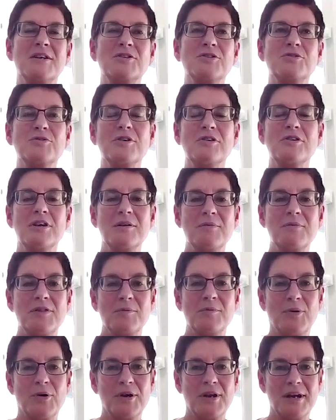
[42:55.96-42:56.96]
I don't agree with
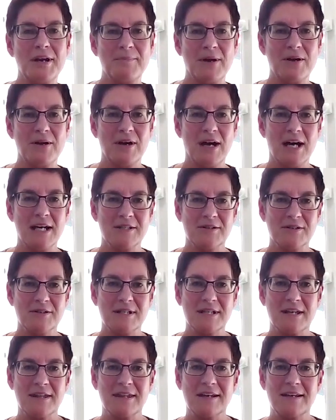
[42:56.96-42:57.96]
the point about
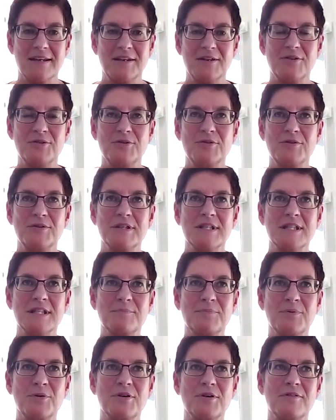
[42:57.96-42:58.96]
adults. I think, you know,
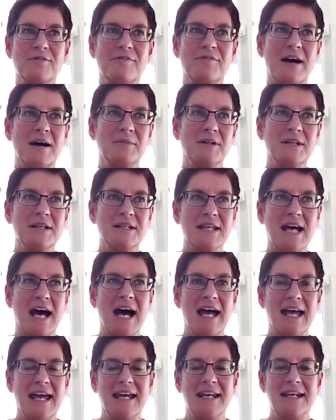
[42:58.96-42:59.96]
supporting families
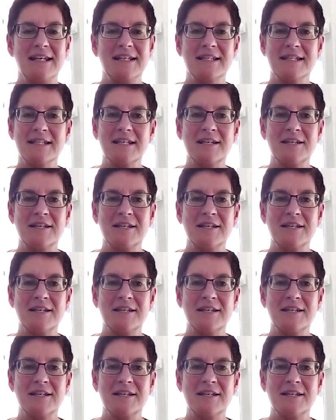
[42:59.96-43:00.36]
at any